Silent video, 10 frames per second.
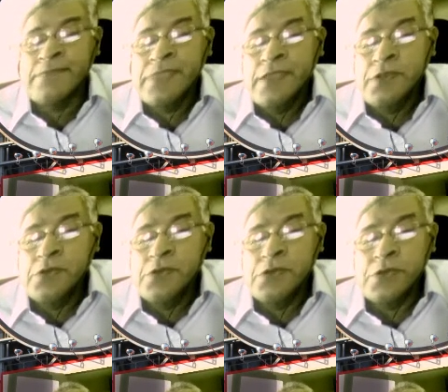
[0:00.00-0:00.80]
Two,
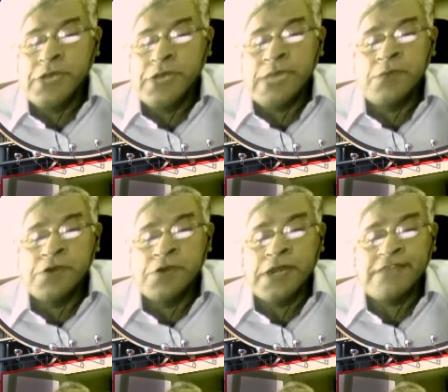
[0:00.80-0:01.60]
you take more
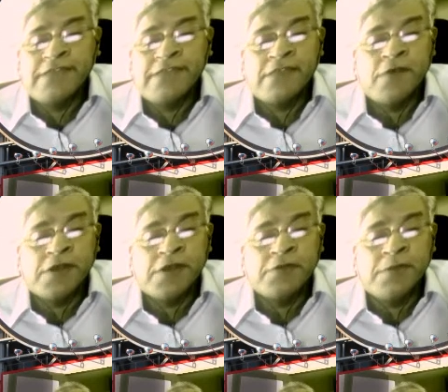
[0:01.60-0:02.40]
drugs than you want to,
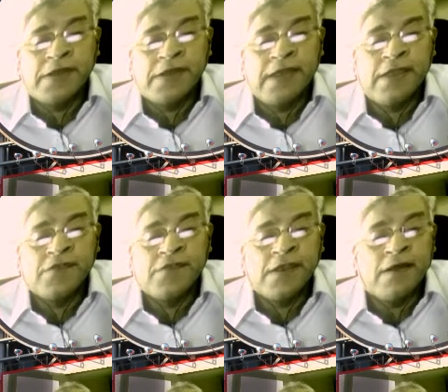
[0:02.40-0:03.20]
and for
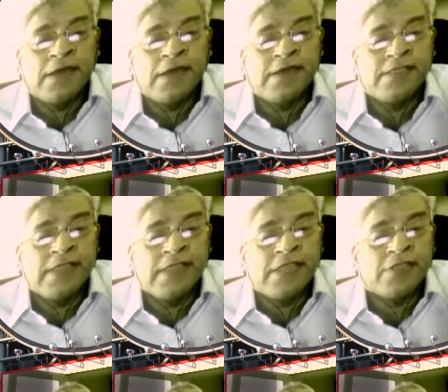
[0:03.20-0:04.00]
longer than you
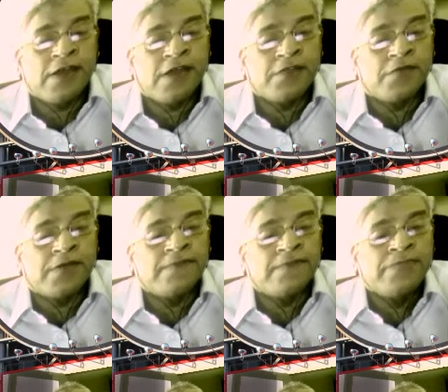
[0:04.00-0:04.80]
thought you would.
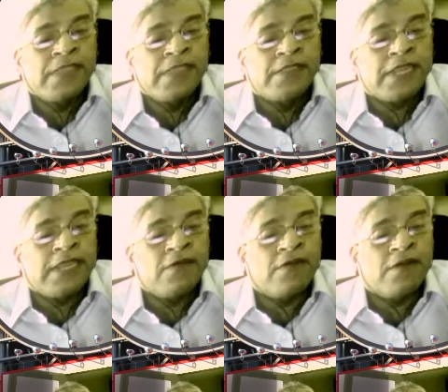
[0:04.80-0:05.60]
Three, you
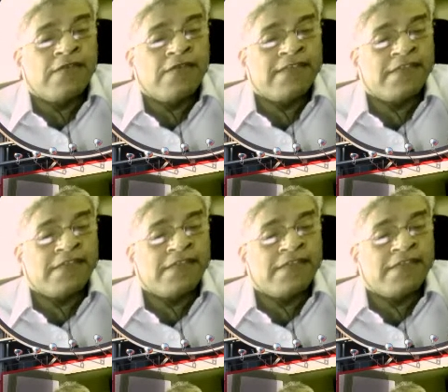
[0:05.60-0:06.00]
always have the